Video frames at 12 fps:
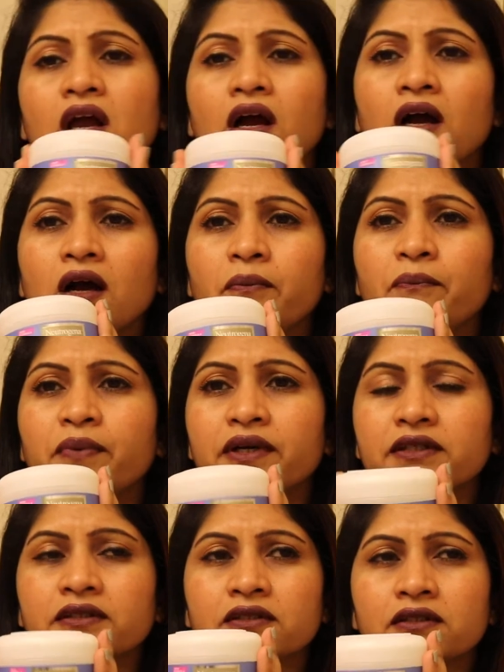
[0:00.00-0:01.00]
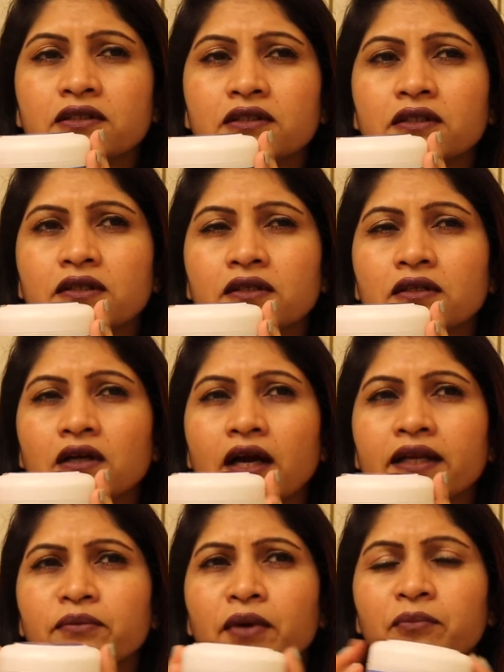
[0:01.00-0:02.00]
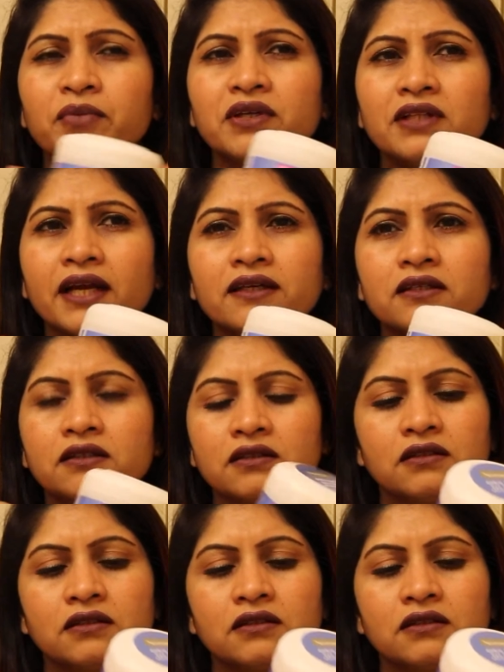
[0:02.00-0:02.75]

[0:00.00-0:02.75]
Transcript: uh, but uh, I remember that